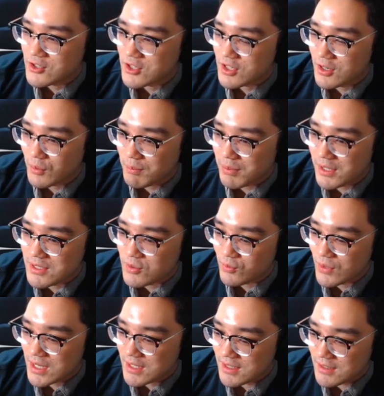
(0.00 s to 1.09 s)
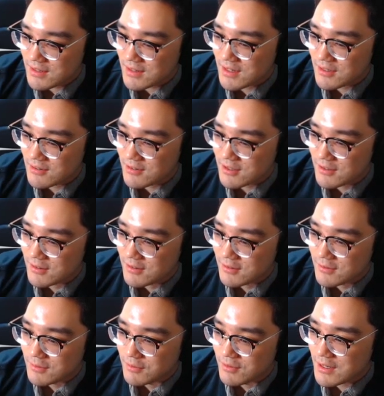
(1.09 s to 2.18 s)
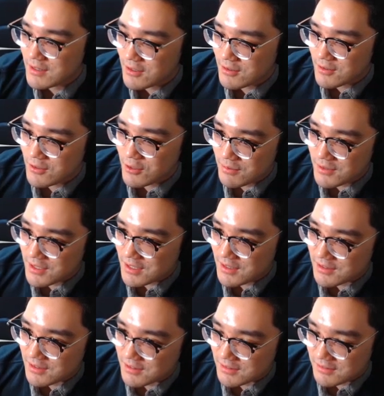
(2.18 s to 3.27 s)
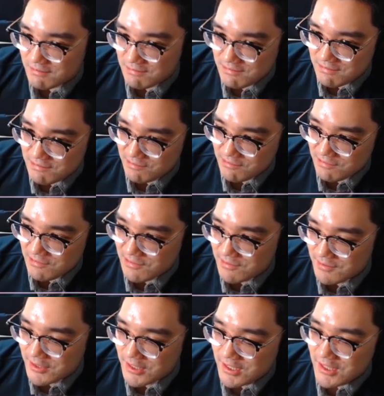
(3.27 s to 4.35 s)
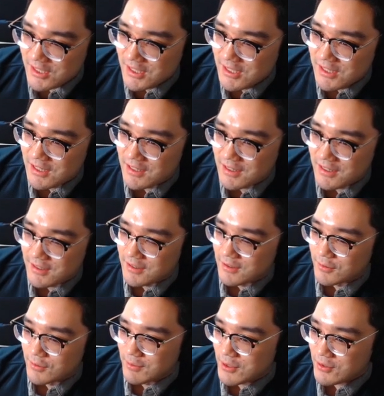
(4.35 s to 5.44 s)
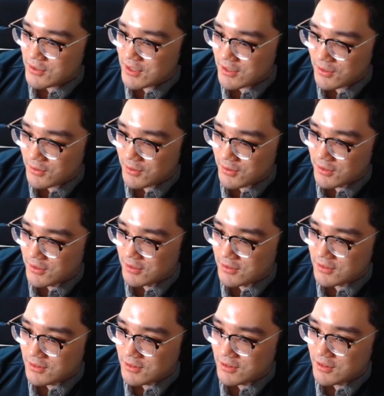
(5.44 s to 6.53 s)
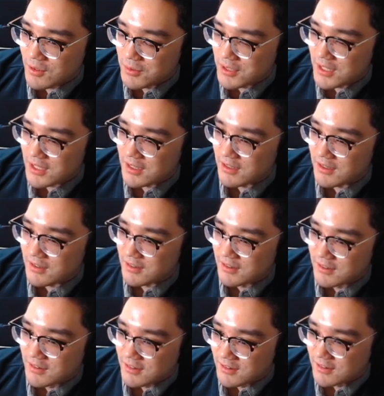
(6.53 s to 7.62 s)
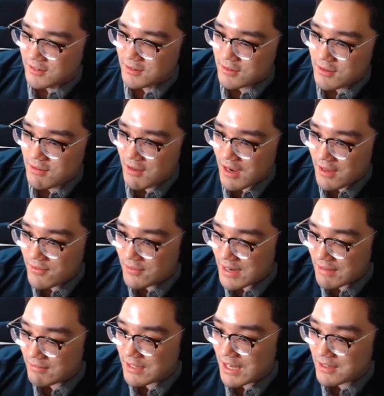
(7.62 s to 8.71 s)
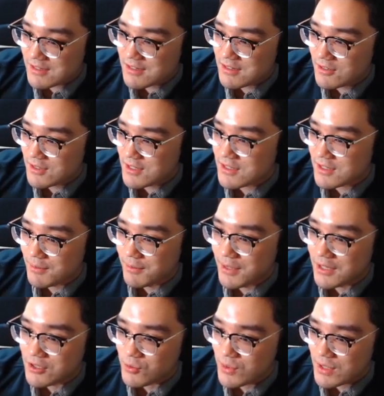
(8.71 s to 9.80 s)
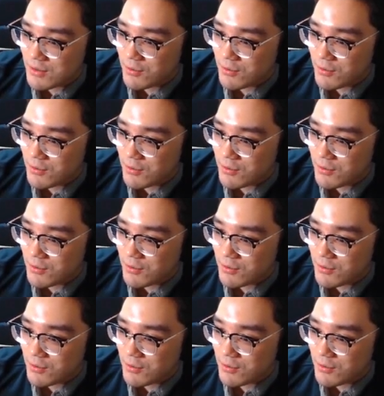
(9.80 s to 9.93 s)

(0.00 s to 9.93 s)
she gonna replace Rena? I don't know. Rena or Nobunaga? Uh, uh, Ramona or Nobunaga? I even have Galisarius on the bench. What